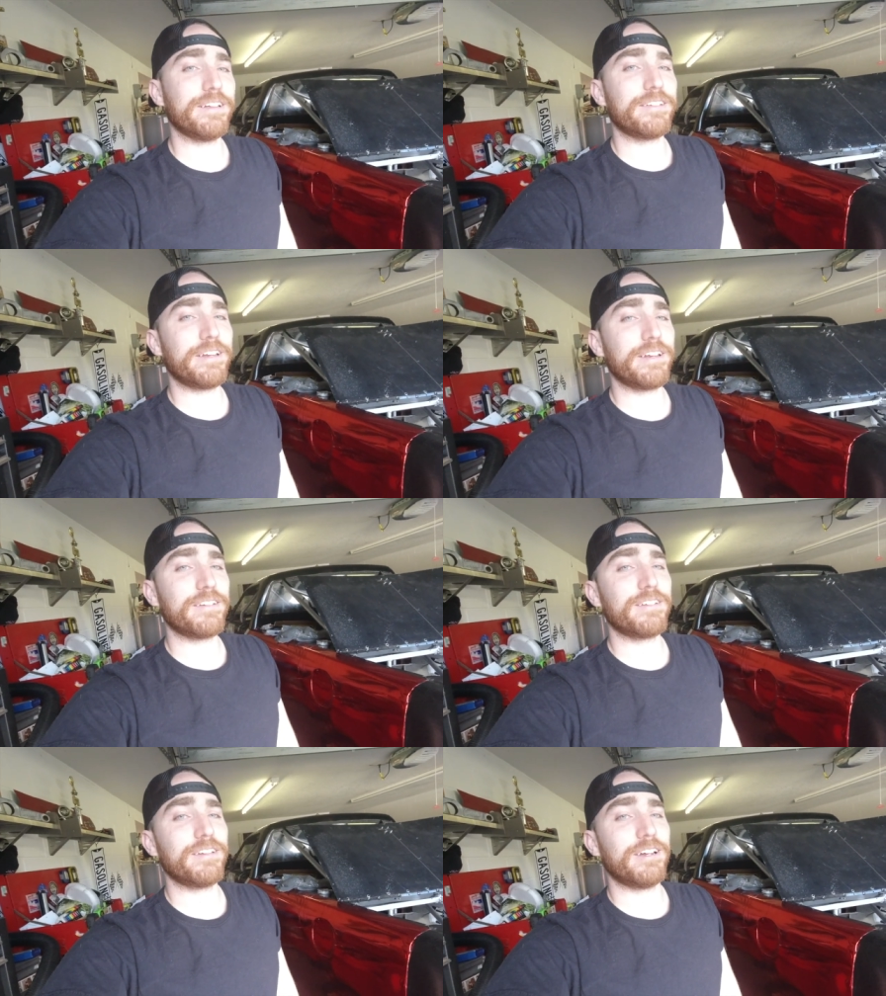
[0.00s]
these
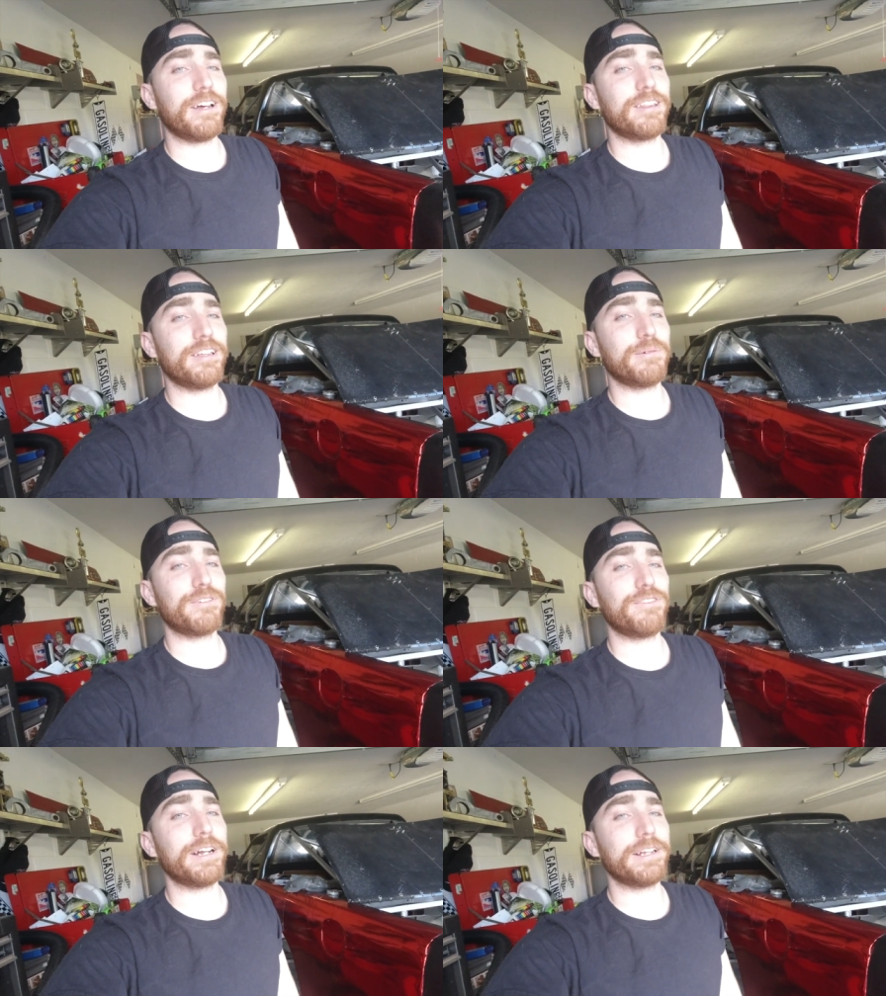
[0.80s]
things, I think we're
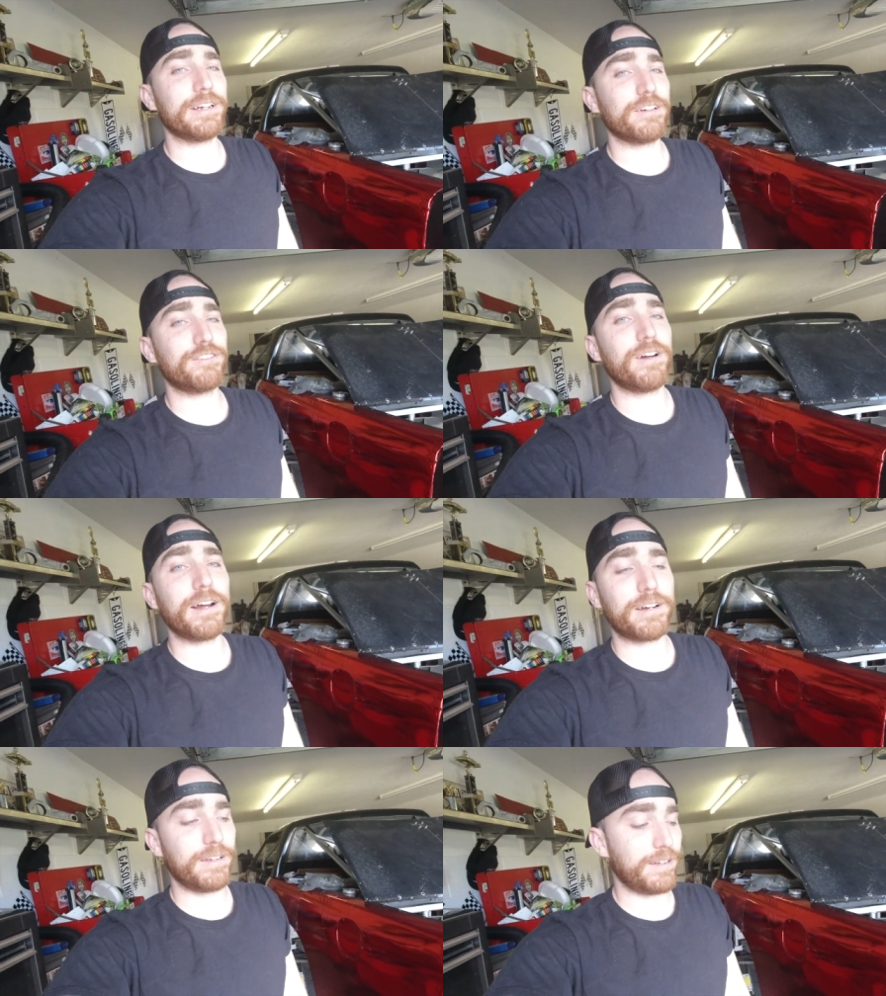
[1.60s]
finally on
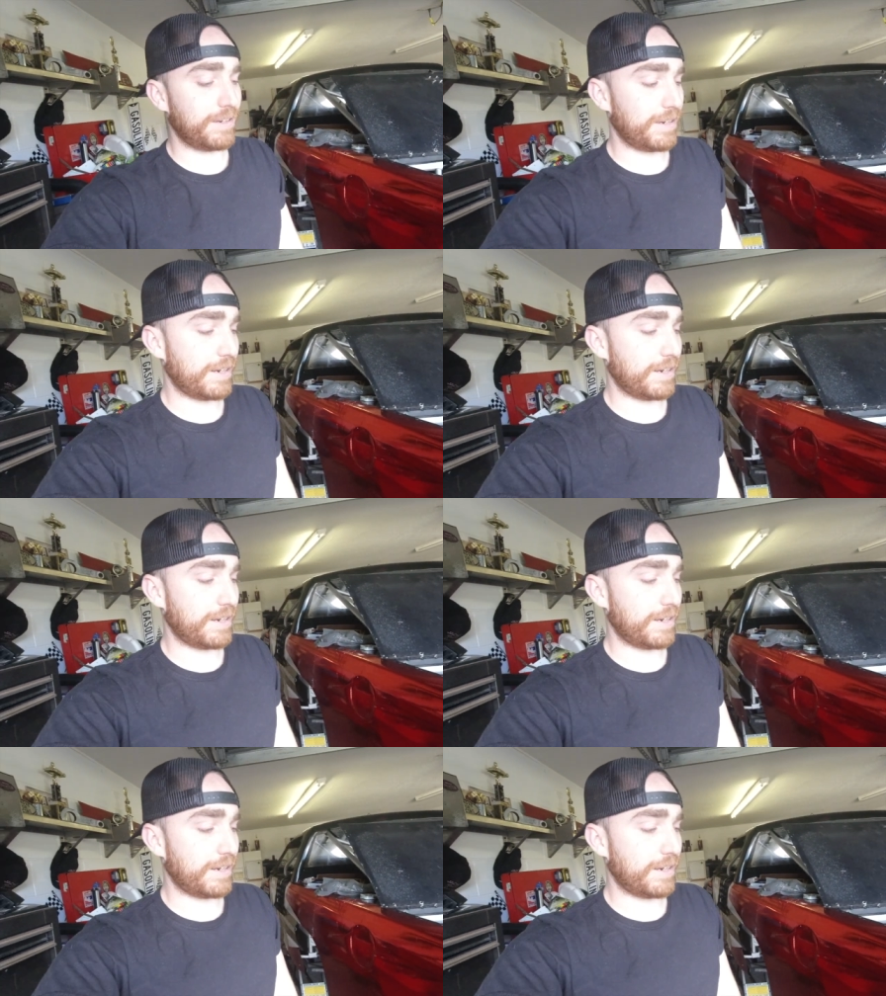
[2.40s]
track, and